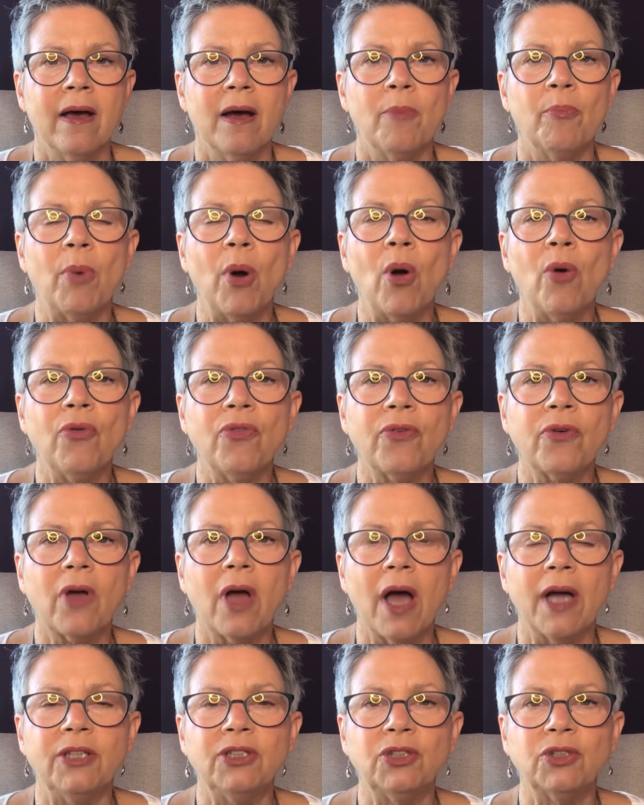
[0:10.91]
both
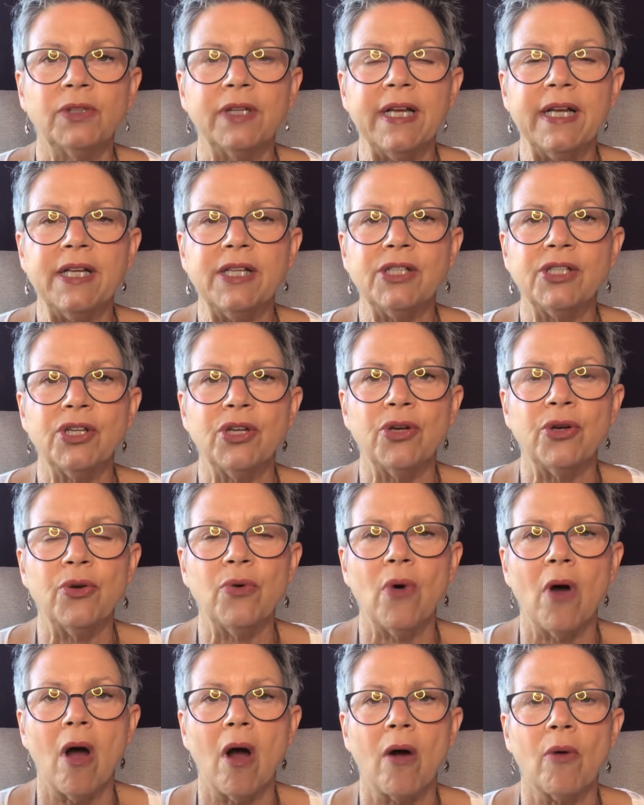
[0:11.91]
countries
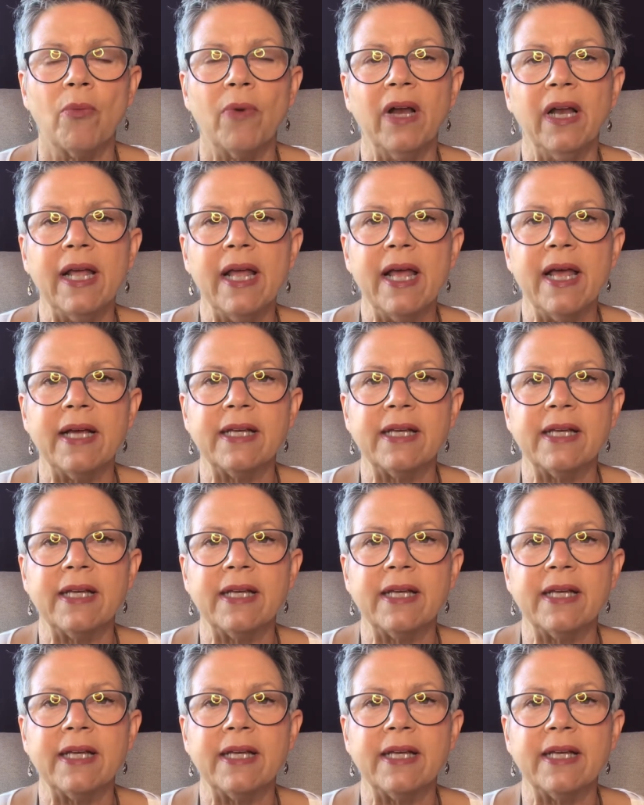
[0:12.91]
who are really